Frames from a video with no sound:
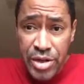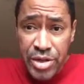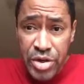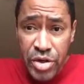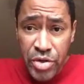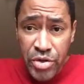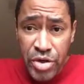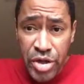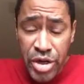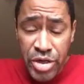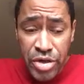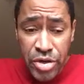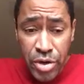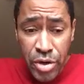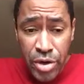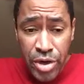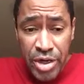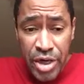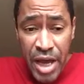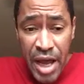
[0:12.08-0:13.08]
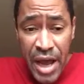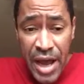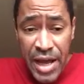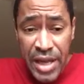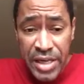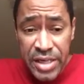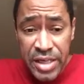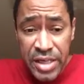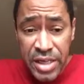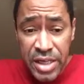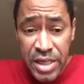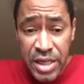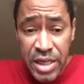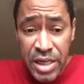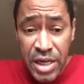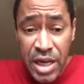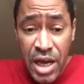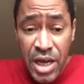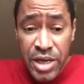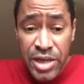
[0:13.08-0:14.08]
So this horse has
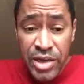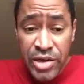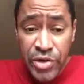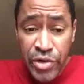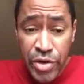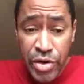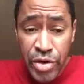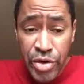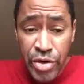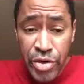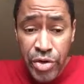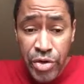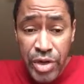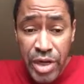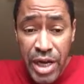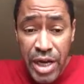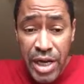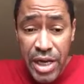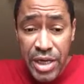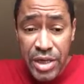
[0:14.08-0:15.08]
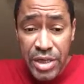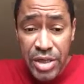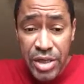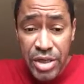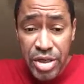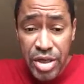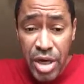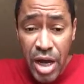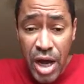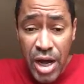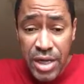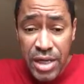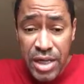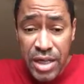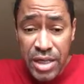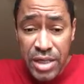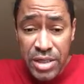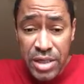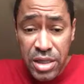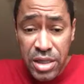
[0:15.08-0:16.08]
the crew and the
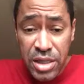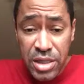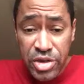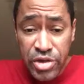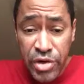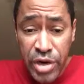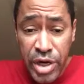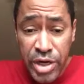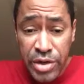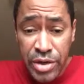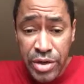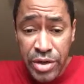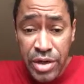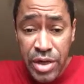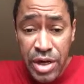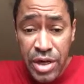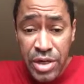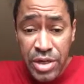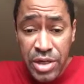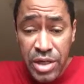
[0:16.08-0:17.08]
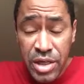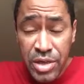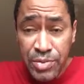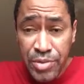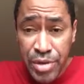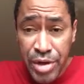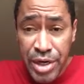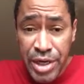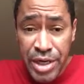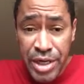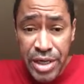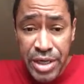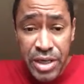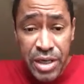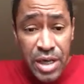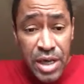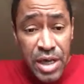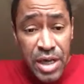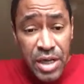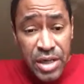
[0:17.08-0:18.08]
jockey, the trainer, the breeding
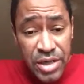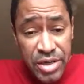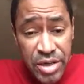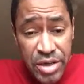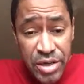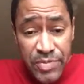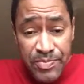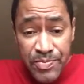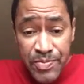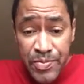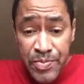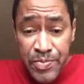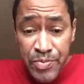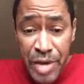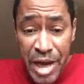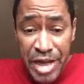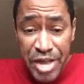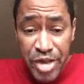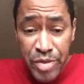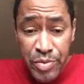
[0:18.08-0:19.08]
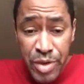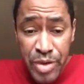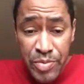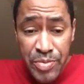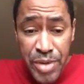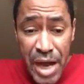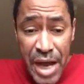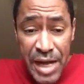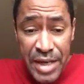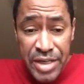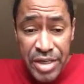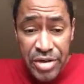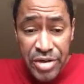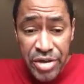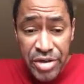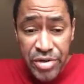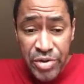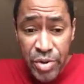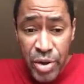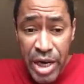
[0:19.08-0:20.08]
to make some impact in
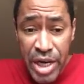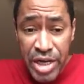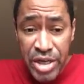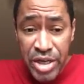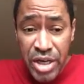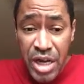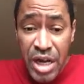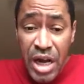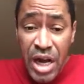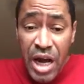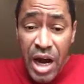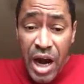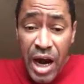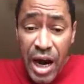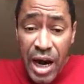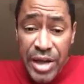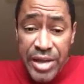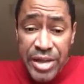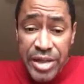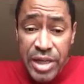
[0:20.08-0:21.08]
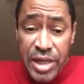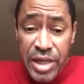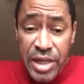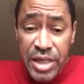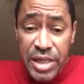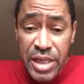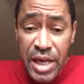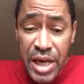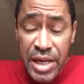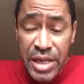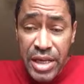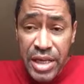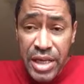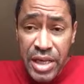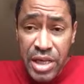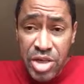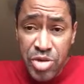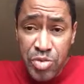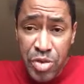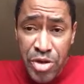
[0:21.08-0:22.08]
this race. I think that
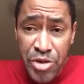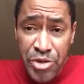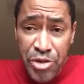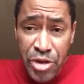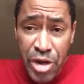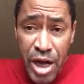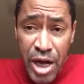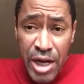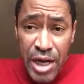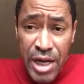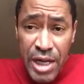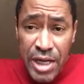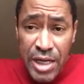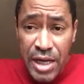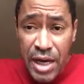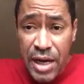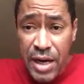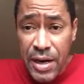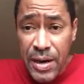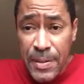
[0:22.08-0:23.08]
he has been flying